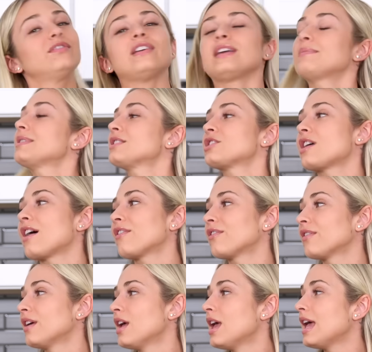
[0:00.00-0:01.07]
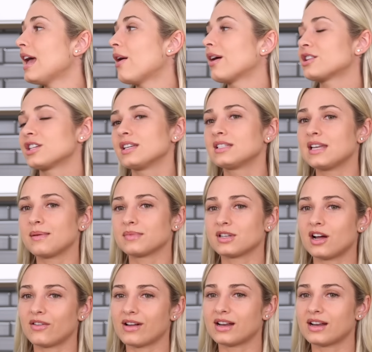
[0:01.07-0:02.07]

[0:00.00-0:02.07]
famous chef. Actually, his name's not